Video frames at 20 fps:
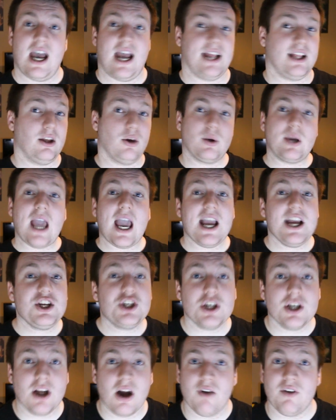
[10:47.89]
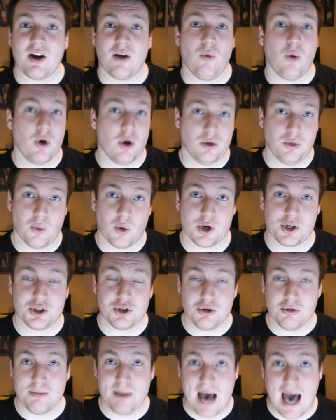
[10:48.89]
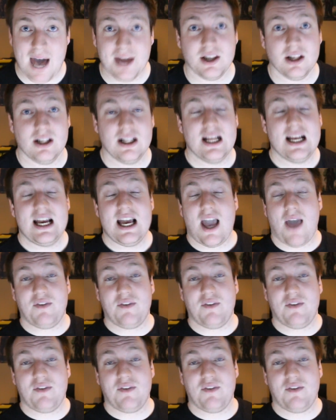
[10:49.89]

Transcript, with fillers: a location of a World War II battle,